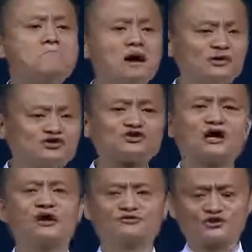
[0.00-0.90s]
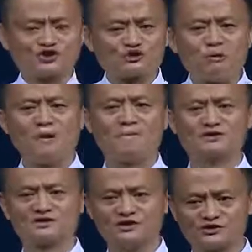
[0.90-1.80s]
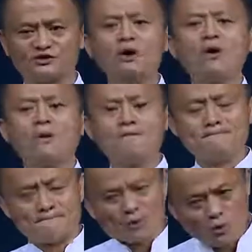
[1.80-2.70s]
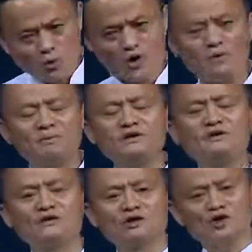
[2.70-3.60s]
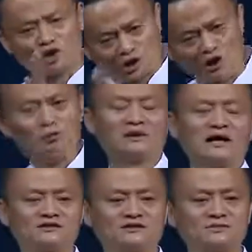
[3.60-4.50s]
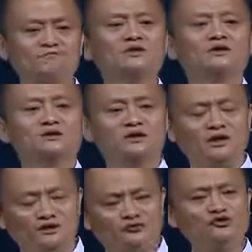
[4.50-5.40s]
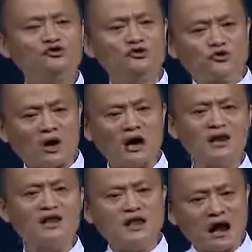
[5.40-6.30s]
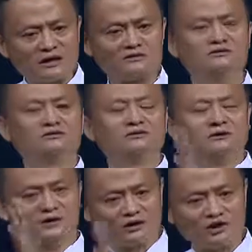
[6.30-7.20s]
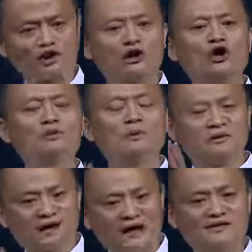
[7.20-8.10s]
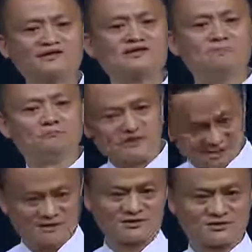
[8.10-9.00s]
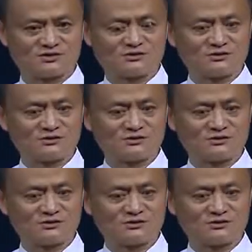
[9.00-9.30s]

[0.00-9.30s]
most of the small business will be globalized. If you are not a globalized business,